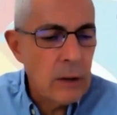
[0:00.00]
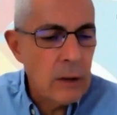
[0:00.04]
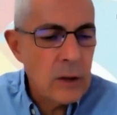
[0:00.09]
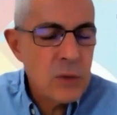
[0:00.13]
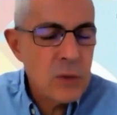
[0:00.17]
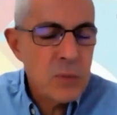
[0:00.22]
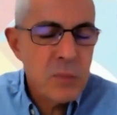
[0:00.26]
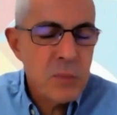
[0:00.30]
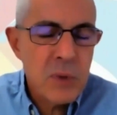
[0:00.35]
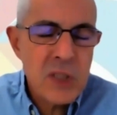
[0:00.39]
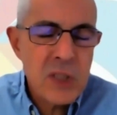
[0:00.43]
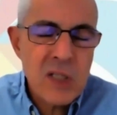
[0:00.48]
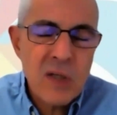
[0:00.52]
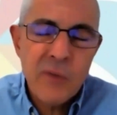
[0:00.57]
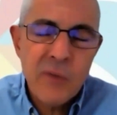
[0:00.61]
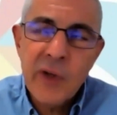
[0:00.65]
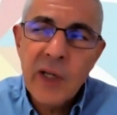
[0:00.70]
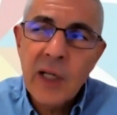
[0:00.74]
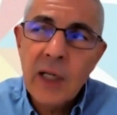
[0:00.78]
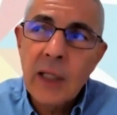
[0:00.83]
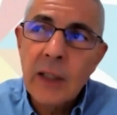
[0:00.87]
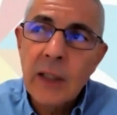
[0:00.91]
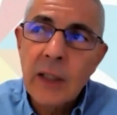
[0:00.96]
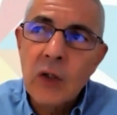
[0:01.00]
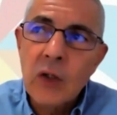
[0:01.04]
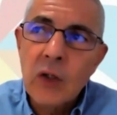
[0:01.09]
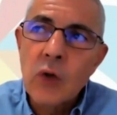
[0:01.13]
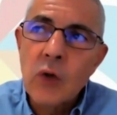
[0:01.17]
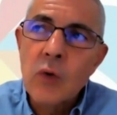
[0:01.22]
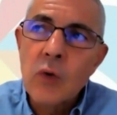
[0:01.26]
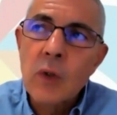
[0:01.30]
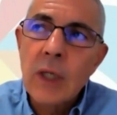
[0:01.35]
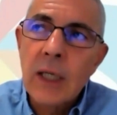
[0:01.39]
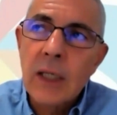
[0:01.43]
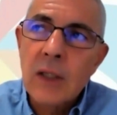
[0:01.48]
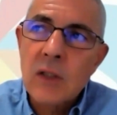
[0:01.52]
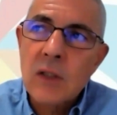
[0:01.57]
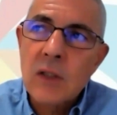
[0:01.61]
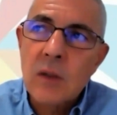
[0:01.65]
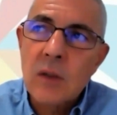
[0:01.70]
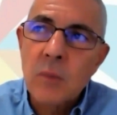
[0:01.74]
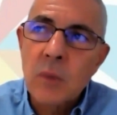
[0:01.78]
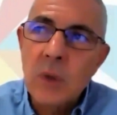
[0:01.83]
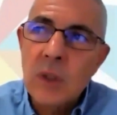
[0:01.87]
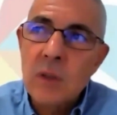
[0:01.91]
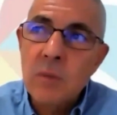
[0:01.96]
specifically new
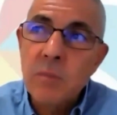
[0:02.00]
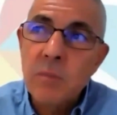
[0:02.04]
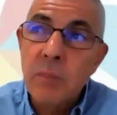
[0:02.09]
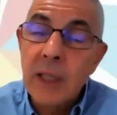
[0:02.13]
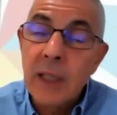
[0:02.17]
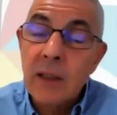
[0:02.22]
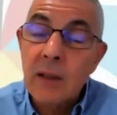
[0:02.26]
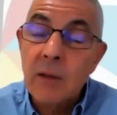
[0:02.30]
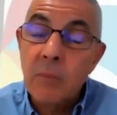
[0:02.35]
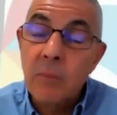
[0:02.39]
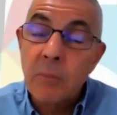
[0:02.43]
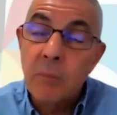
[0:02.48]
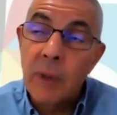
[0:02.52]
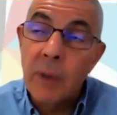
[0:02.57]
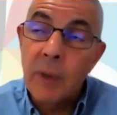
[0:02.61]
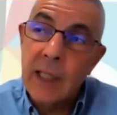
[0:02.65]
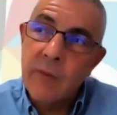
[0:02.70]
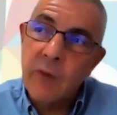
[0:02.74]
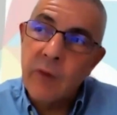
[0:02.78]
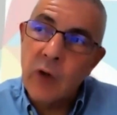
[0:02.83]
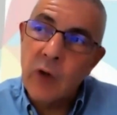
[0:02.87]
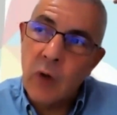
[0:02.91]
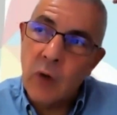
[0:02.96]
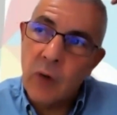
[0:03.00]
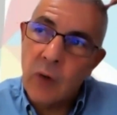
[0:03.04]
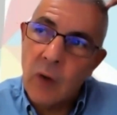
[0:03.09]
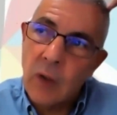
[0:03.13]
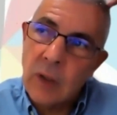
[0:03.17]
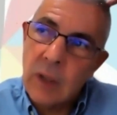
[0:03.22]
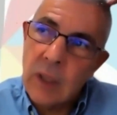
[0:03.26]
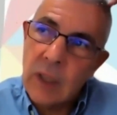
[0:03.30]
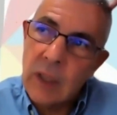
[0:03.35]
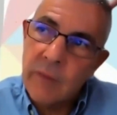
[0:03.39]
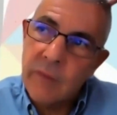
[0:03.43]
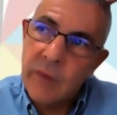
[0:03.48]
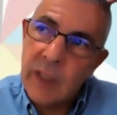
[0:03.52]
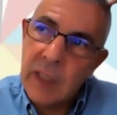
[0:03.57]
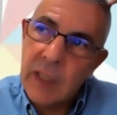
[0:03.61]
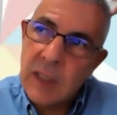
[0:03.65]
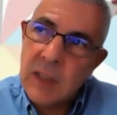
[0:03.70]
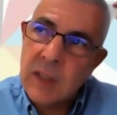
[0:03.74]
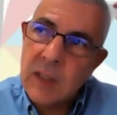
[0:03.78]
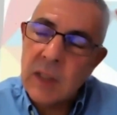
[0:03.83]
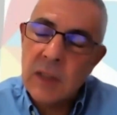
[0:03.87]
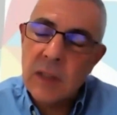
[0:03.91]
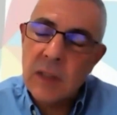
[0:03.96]
customers, but believe it or not, even
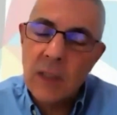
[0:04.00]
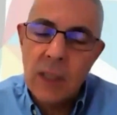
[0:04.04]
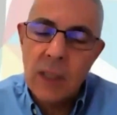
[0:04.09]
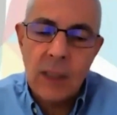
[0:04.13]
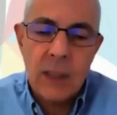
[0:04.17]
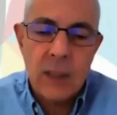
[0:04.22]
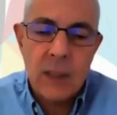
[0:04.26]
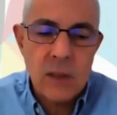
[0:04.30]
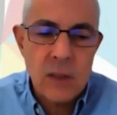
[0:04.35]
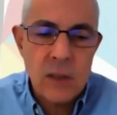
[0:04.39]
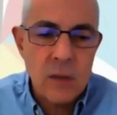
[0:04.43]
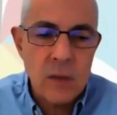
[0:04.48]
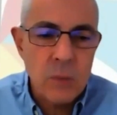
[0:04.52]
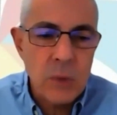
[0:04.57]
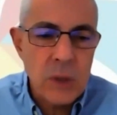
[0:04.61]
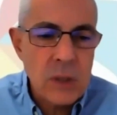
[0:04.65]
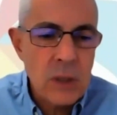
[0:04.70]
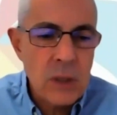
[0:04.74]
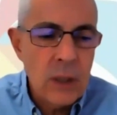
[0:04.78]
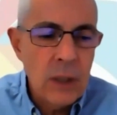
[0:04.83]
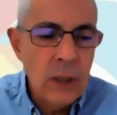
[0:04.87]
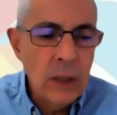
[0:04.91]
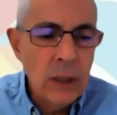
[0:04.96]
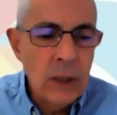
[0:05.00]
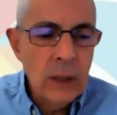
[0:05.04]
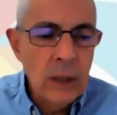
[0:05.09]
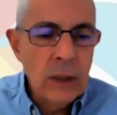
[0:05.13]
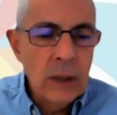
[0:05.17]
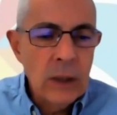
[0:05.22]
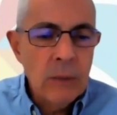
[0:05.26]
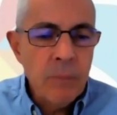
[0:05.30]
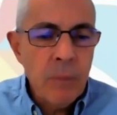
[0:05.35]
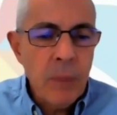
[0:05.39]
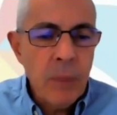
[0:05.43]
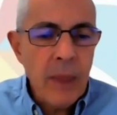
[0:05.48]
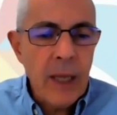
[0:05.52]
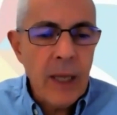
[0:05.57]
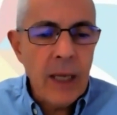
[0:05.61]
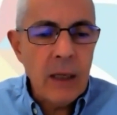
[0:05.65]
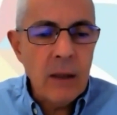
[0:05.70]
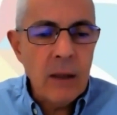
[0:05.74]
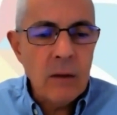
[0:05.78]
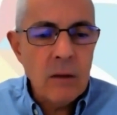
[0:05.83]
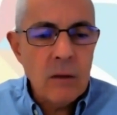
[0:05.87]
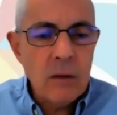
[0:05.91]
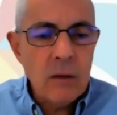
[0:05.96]
existing customers.
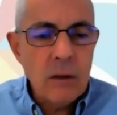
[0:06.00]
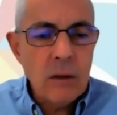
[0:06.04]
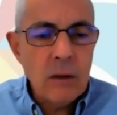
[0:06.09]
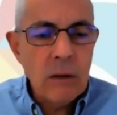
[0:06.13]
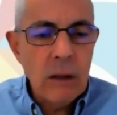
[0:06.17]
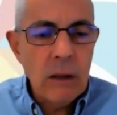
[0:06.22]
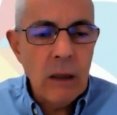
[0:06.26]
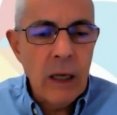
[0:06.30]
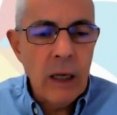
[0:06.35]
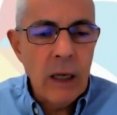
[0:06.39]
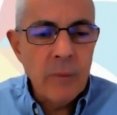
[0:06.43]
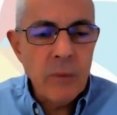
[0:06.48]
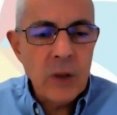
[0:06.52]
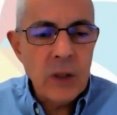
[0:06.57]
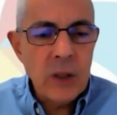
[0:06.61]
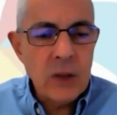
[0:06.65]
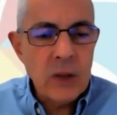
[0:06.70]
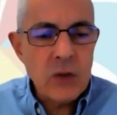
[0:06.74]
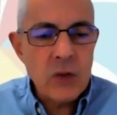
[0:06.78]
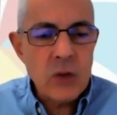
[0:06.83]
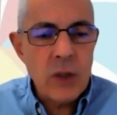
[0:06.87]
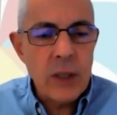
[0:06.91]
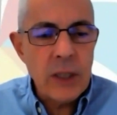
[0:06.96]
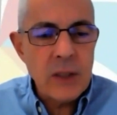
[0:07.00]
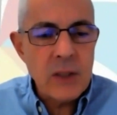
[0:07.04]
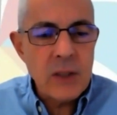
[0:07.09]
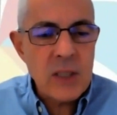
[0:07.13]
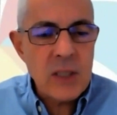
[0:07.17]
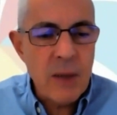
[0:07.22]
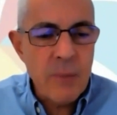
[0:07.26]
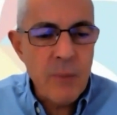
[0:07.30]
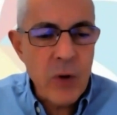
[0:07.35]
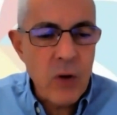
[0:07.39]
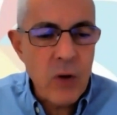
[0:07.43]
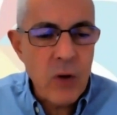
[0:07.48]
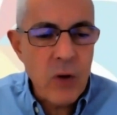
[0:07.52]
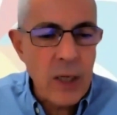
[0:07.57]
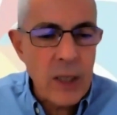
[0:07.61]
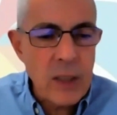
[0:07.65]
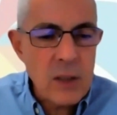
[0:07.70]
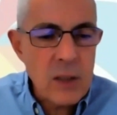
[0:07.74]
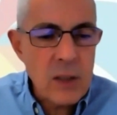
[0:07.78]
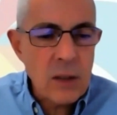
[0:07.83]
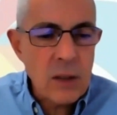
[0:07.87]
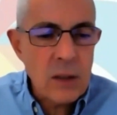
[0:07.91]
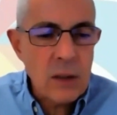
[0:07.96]
And I'm going to try and
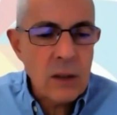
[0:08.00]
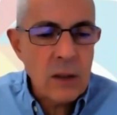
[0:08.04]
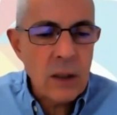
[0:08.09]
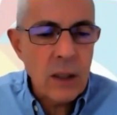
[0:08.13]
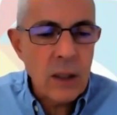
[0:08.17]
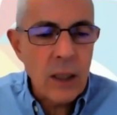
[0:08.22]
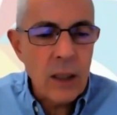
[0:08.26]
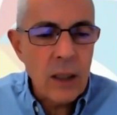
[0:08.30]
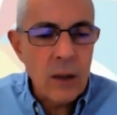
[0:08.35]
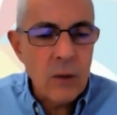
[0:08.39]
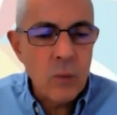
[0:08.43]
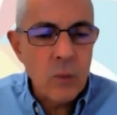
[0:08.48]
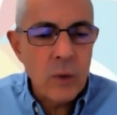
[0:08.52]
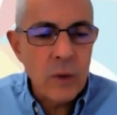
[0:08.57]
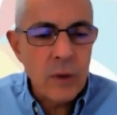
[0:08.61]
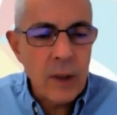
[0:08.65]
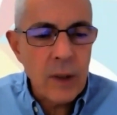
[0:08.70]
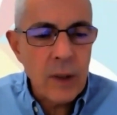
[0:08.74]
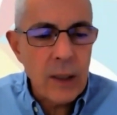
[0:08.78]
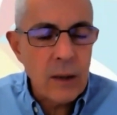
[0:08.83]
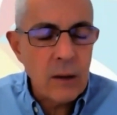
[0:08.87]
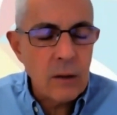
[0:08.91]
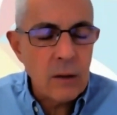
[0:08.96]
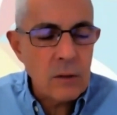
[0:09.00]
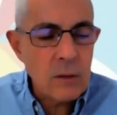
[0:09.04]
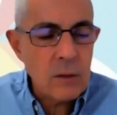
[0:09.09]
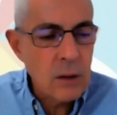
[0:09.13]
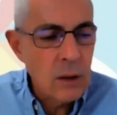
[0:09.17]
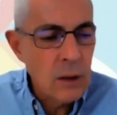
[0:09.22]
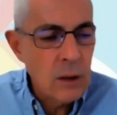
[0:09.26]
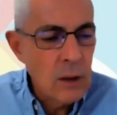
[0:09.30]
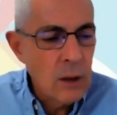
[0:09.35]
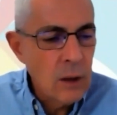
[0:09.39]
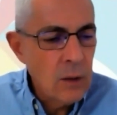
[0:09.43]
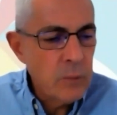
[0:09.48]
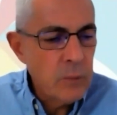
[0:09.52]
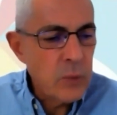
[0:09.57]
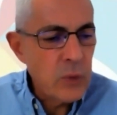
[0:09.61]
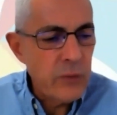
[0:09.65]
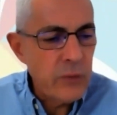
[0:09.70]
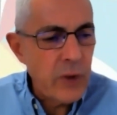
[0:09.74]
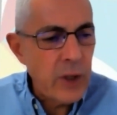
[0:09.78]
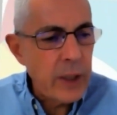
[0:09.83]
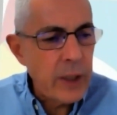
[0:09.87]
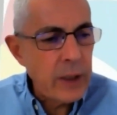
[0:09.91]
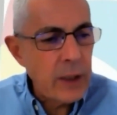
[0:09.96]
summarize it without
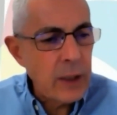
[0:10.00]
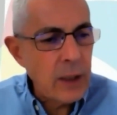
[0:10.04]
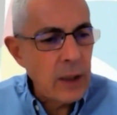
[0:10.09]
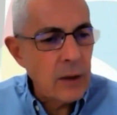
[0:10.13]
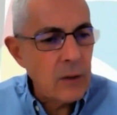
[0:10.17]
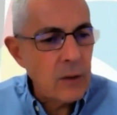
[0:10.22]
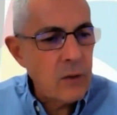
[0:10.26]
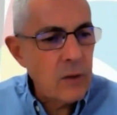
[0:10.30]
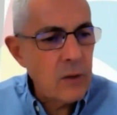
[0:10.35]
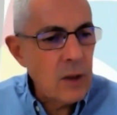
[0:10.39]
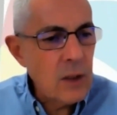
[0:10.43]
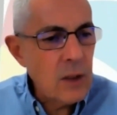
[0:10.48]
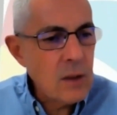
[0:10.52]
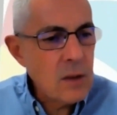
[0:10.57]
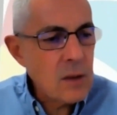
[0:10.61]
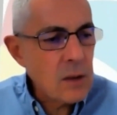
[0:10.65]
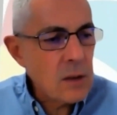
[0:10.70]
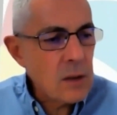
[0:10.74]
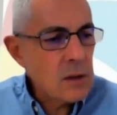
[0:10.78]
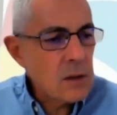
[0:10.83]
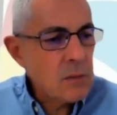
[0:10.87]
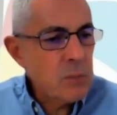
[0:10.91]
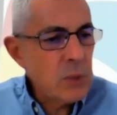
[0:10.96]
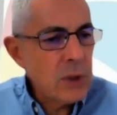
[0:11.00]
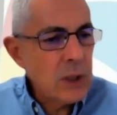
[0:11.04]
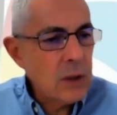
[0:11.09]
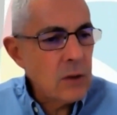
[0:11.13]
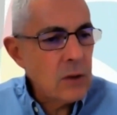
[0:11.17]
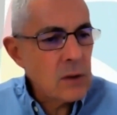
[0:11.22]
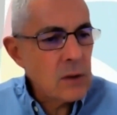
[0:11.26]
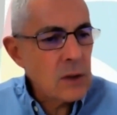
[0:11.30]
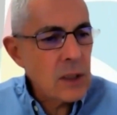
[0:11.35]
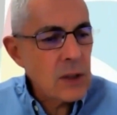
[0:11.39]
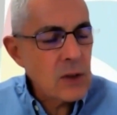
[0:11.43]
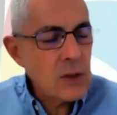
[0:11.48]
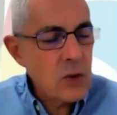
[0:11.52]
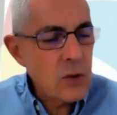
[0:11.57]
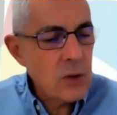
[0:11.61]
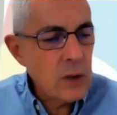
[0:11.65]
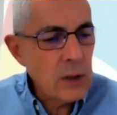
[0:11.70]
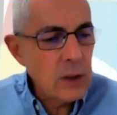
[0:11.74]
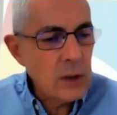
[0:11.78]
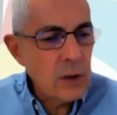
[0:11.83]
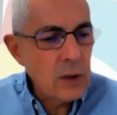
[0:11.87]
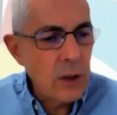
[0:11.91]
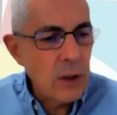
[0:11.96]
providing a thesis, because I
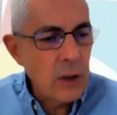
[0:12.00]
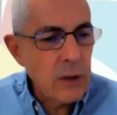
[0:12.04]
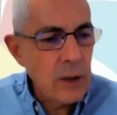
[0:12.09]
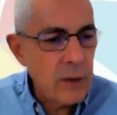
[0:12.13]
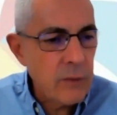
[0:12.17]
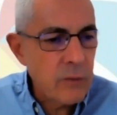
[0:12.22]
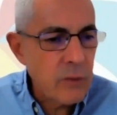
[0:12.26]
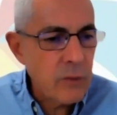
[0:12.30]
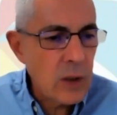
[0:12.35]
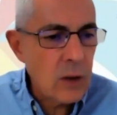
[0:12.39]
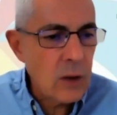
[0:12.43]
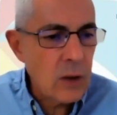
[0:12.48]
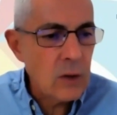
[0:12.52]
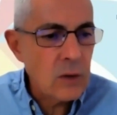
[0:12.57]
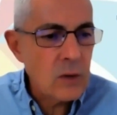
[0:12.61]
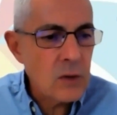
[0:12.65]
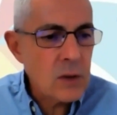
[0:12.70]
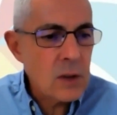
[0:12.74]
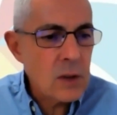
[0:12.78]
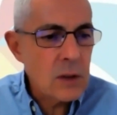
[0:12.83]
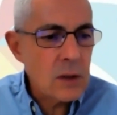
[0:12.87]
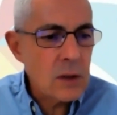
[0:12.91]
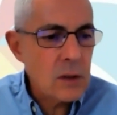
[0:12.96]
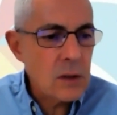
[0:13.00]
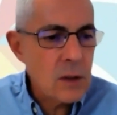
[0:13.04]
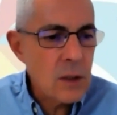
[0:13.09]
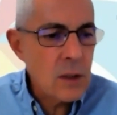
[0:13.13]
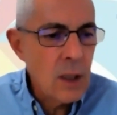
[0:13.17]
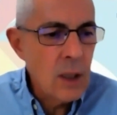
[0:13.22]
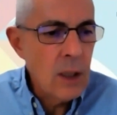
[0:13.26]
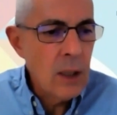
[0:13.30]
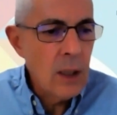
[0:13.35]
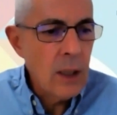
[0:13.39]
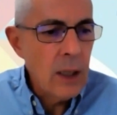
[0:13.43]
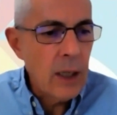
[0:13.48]
certainly don't have the answers